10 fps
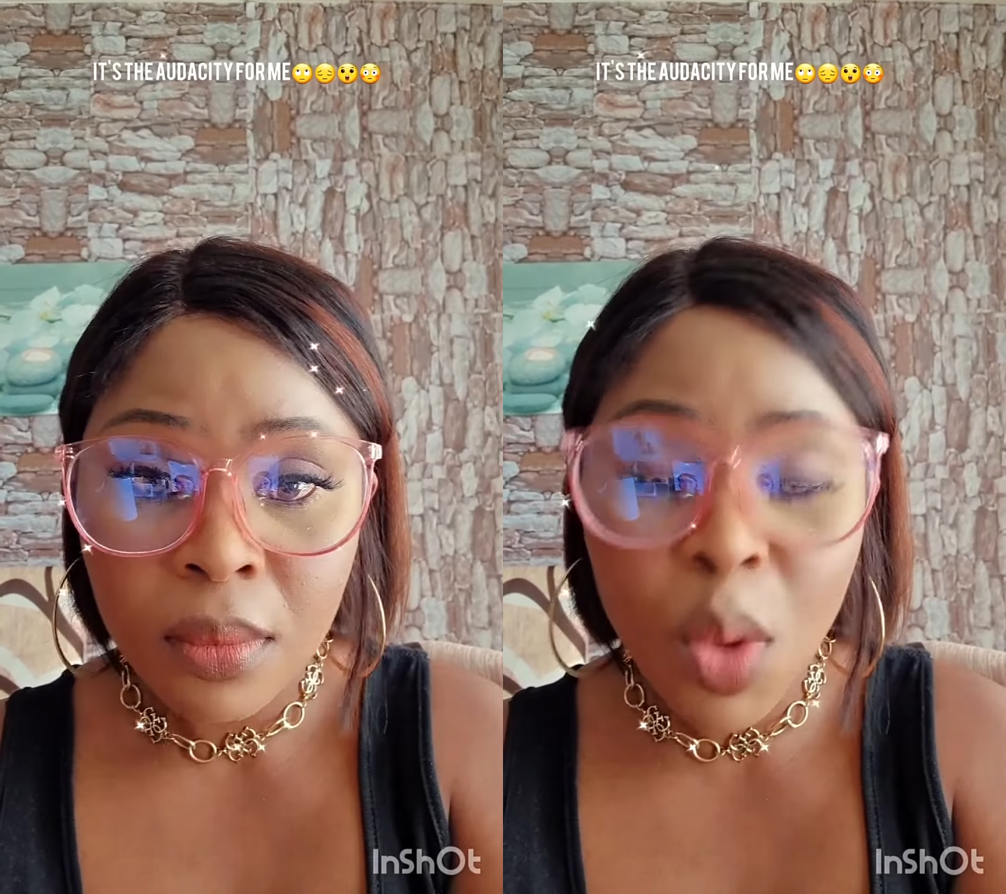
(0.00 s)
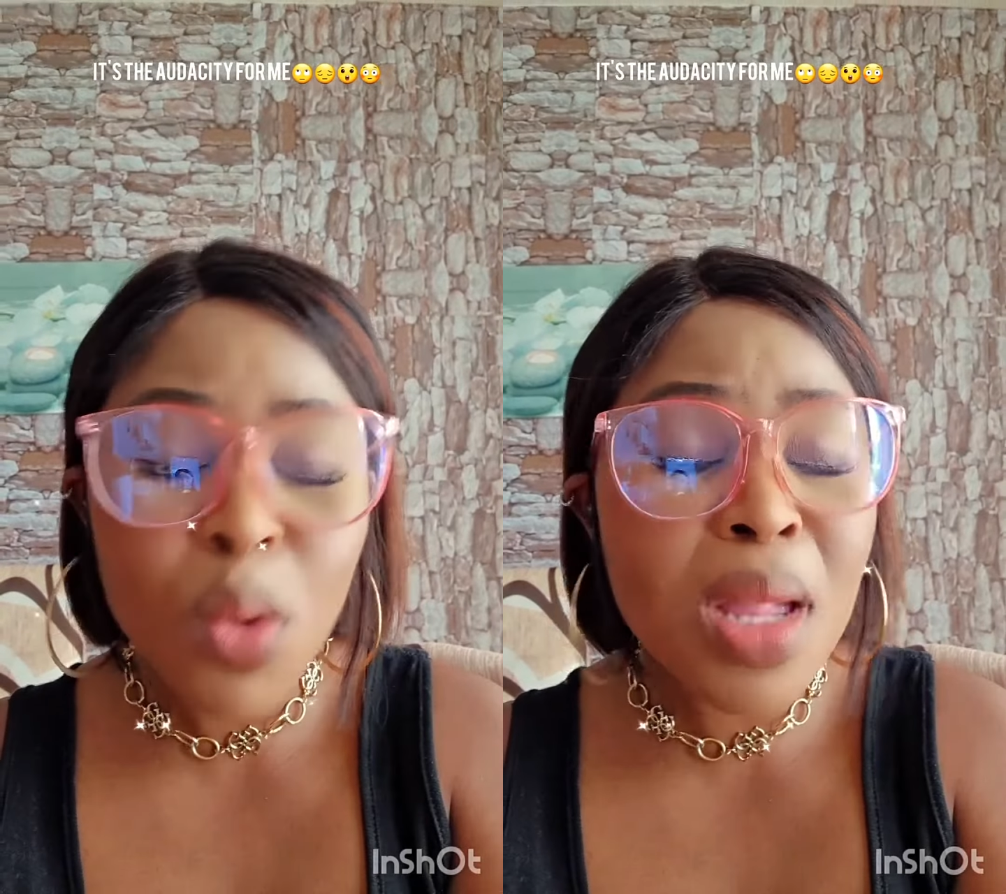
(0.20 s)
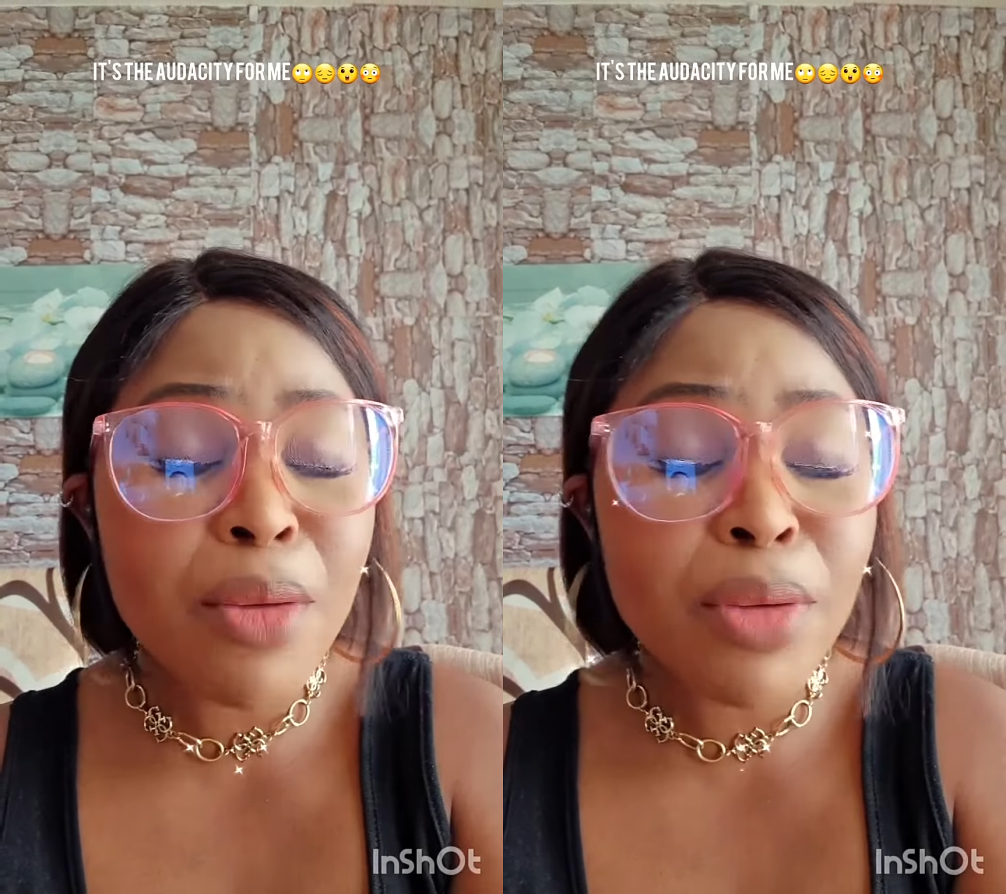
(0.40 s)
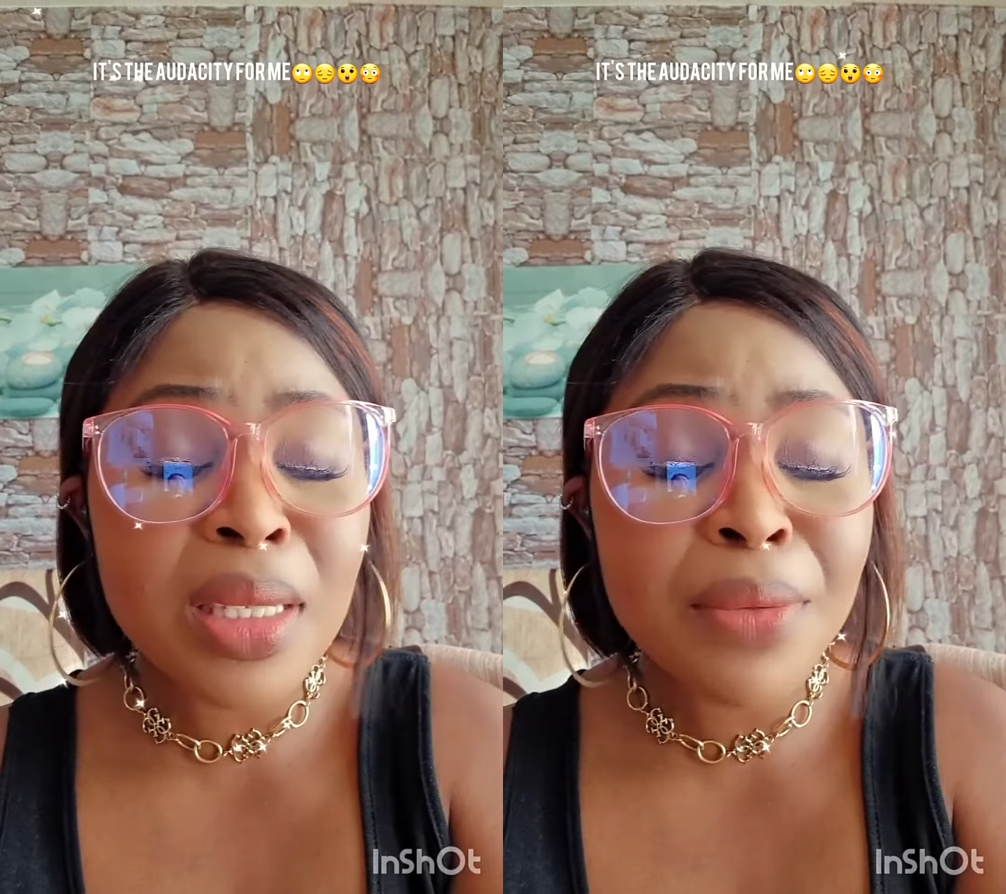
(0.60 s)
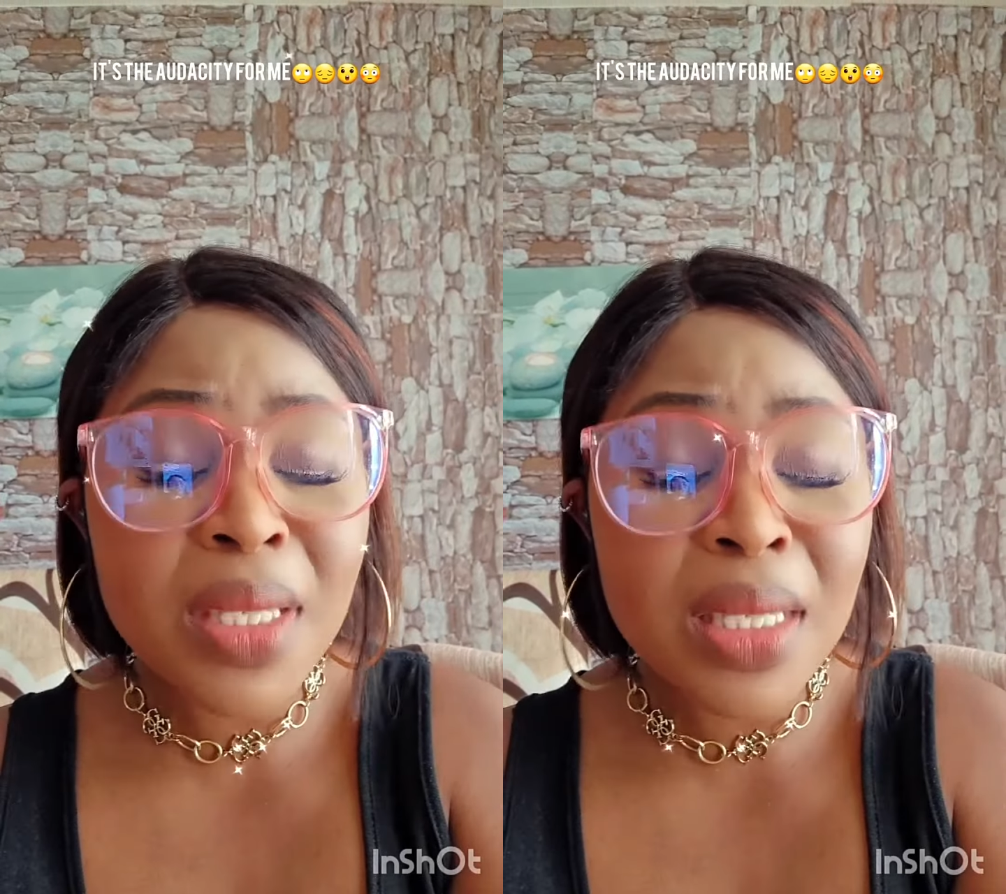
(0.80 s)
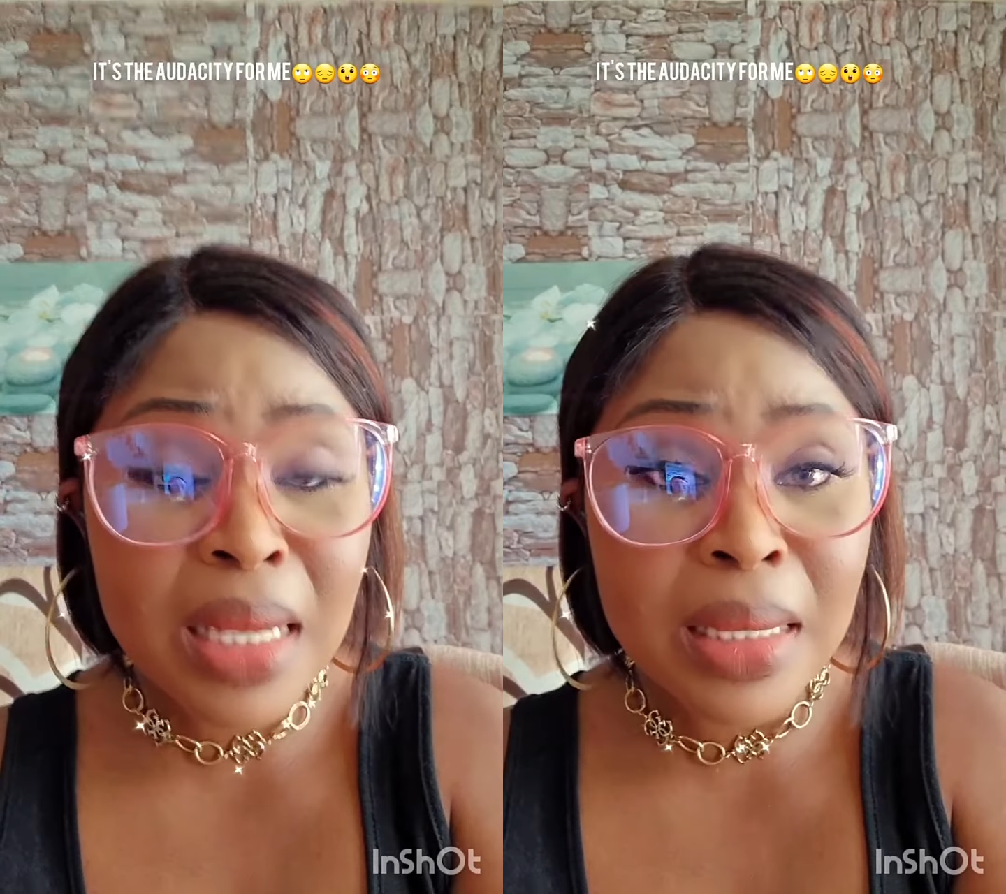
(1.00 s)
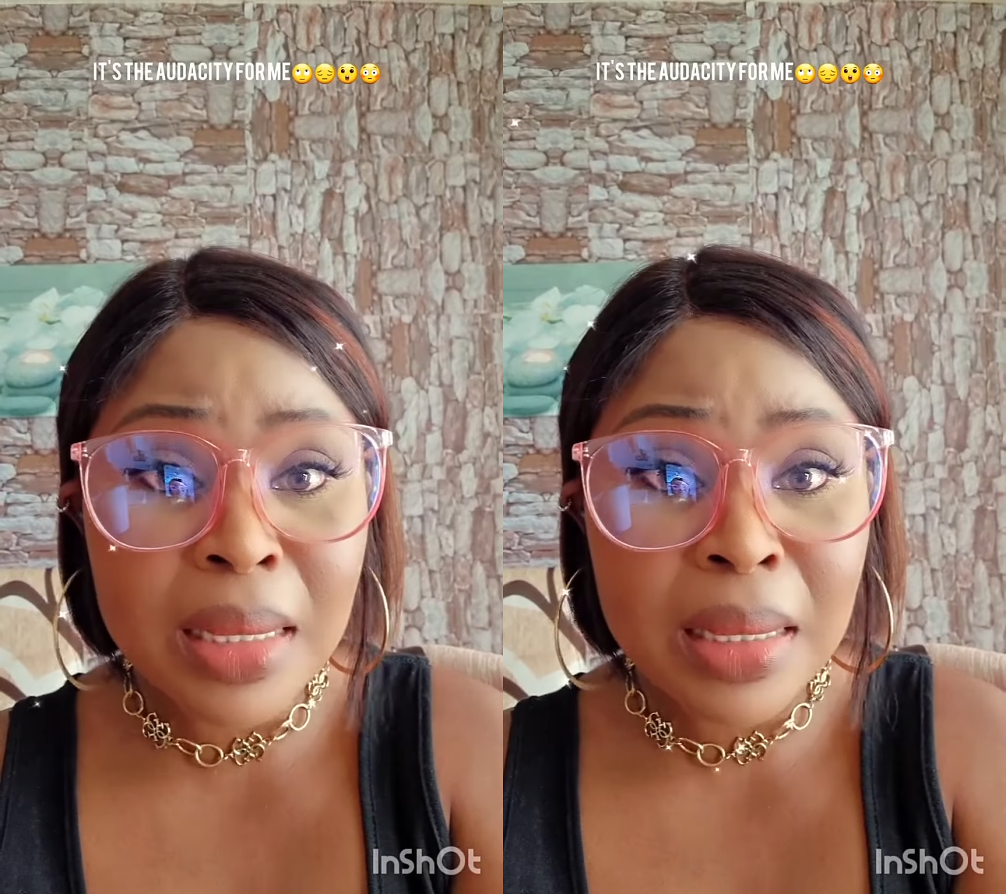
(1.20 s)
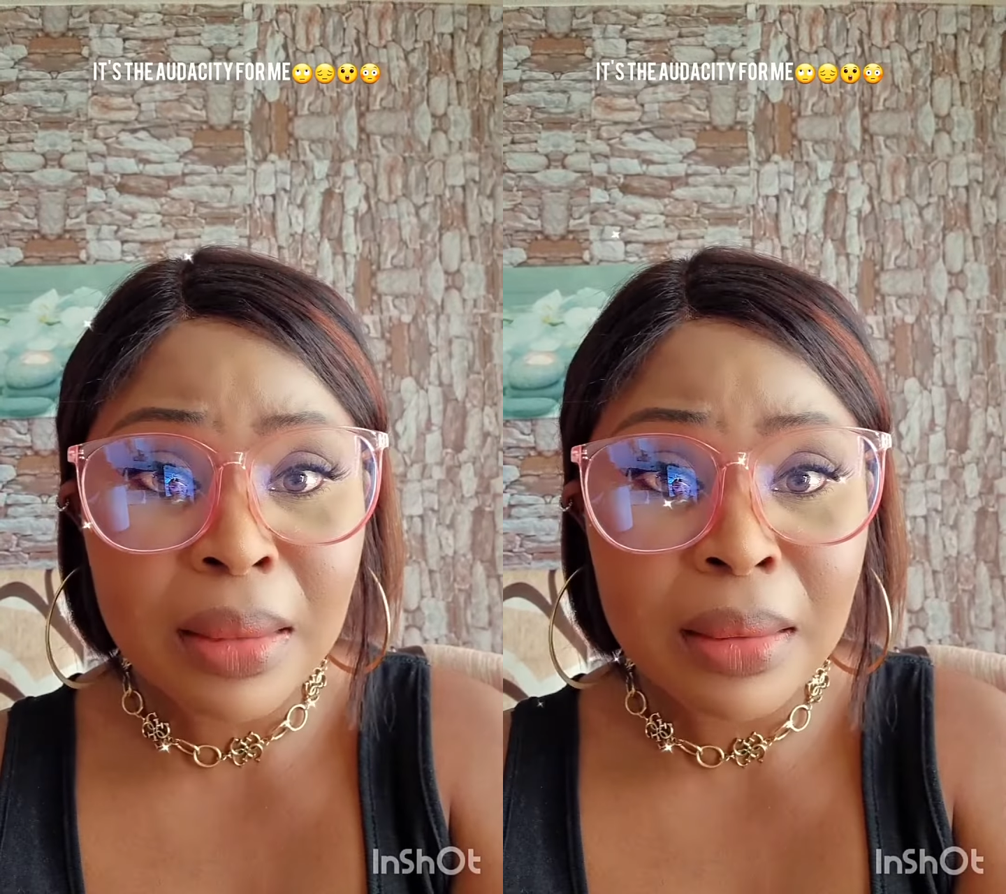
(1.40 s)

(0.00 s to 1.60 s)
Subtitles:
No could not receive sense